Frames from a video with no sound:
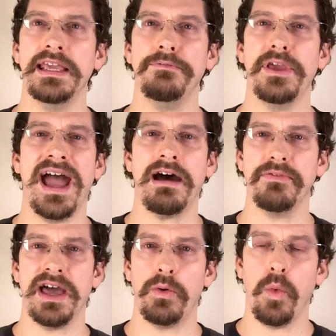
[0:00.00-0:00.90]
If you
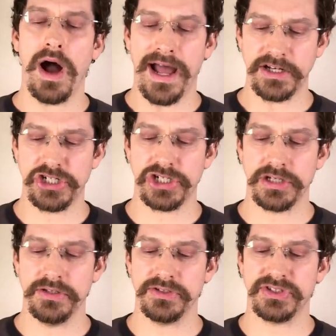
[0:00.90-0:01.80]
have that
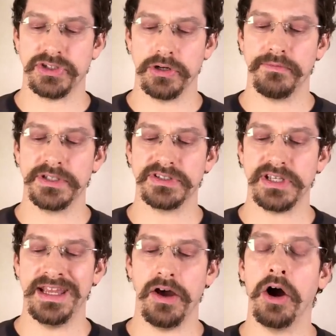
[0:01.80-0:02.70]
watch
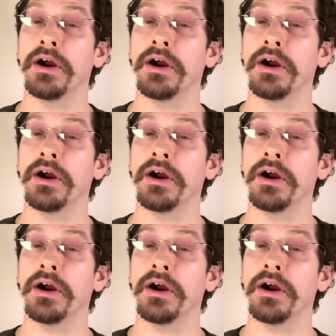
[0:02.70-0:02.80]
serviced at